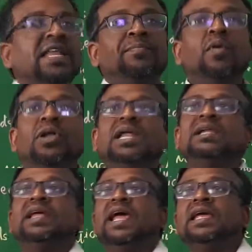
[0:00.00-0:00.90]
the
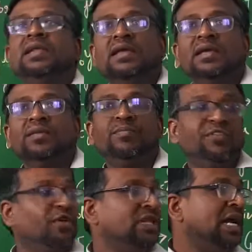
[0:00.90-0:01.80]
pollen grain,
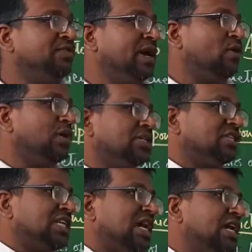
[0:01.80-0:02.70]
before that we had also
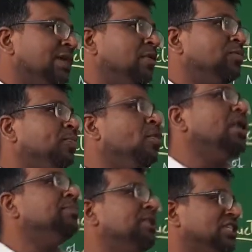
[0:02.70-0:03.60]
studied about
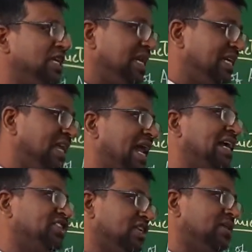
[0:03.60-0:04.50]
pollen pistil
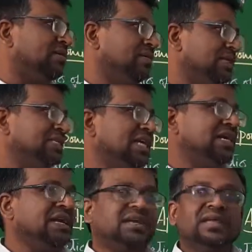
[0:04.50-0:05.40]
interaction.
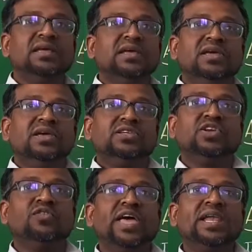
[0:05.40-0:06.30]
Isn't it?
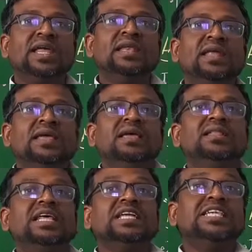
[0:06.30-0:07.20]
So wherein
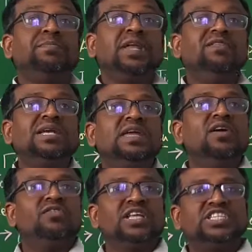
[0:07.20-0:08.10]
the receptivity
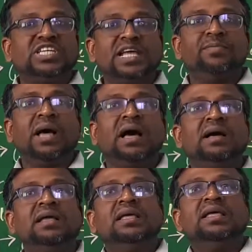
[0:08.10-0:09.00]
of the
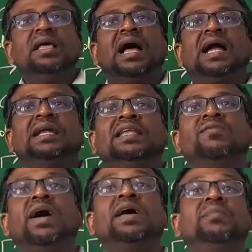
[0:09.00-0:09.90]
stigma and the
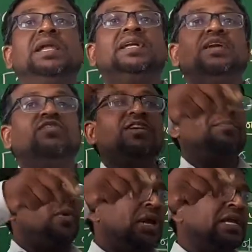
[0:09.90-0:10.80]
viability of the
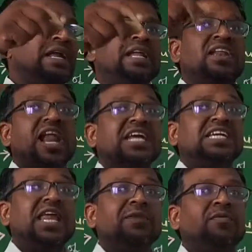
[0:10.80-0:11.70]
pollen grain,
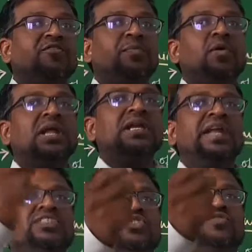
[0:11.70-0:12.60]
right type of pollen
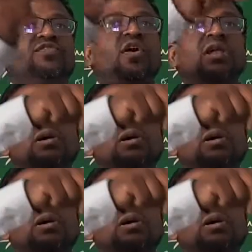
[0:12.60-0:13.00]
grain should fall